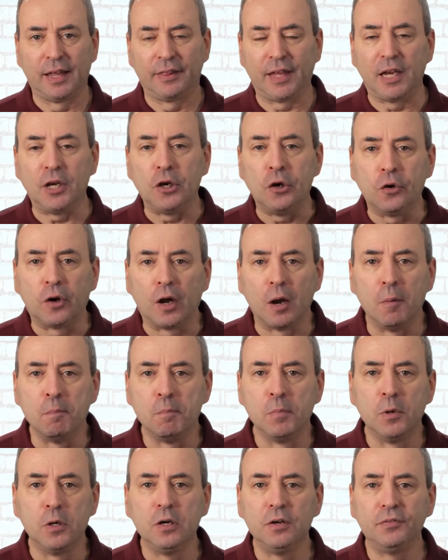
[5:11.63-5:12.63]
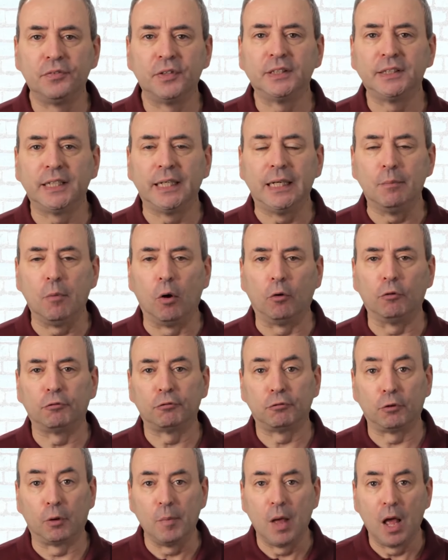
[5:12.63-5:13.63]
then you can move the team on
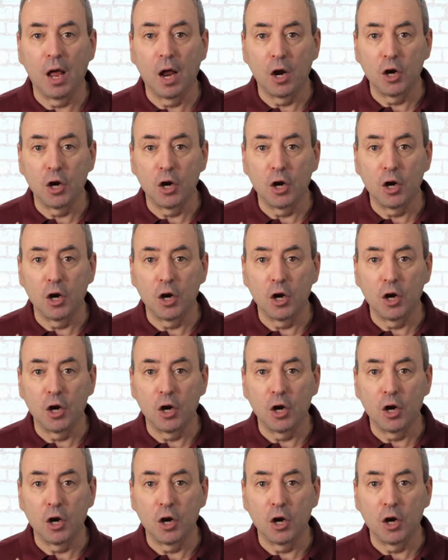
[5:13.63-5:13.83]
from